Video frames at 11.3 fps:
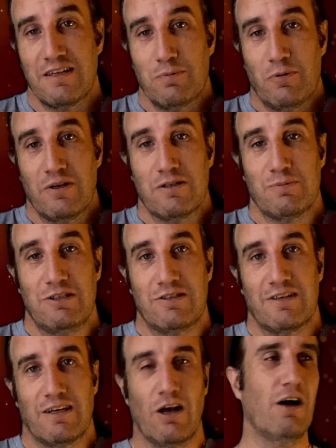And it's pointless me
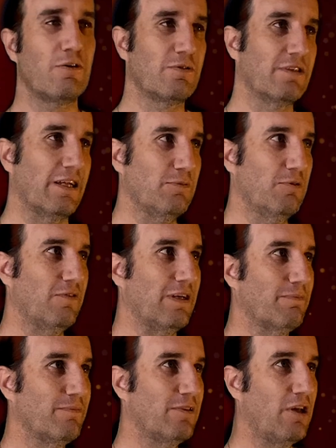just saying, oh, it was a nice
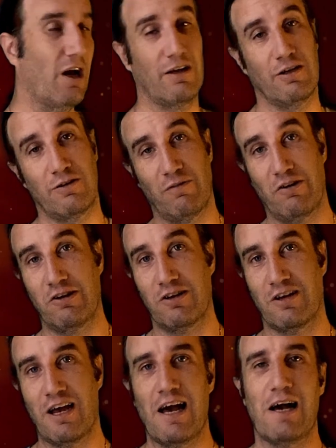movie. Yeah, look, very good.